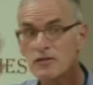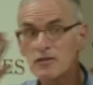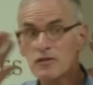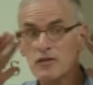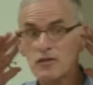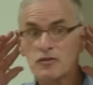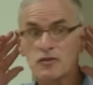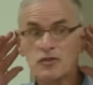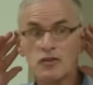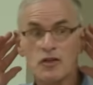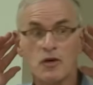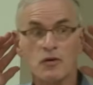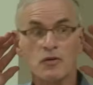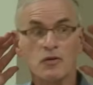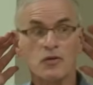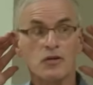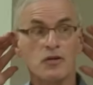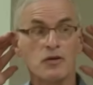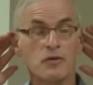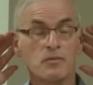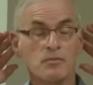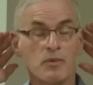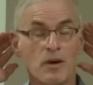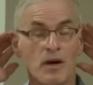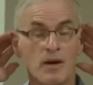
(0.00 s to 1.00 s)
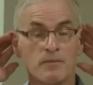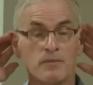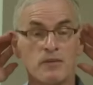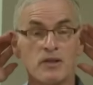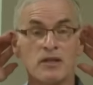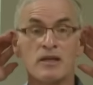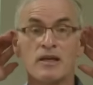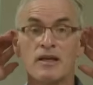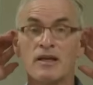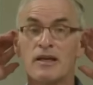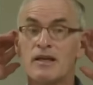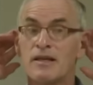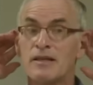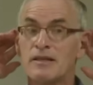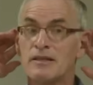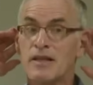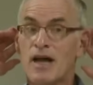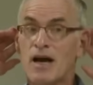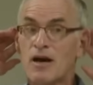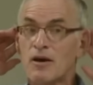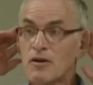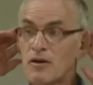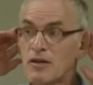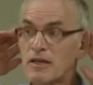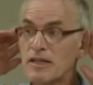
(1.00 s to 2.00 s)
so Joe Q Public,
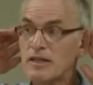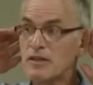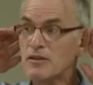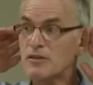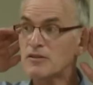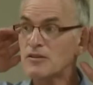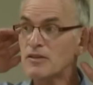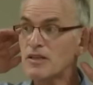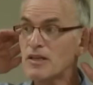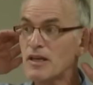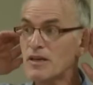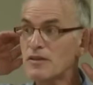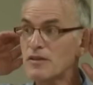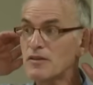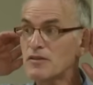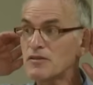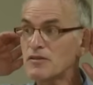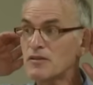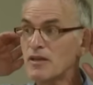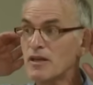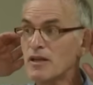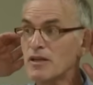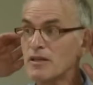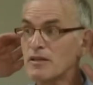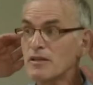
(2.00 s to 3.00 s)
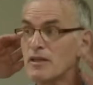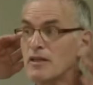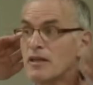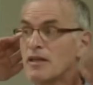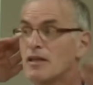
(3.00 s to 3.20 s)
now here's the other side.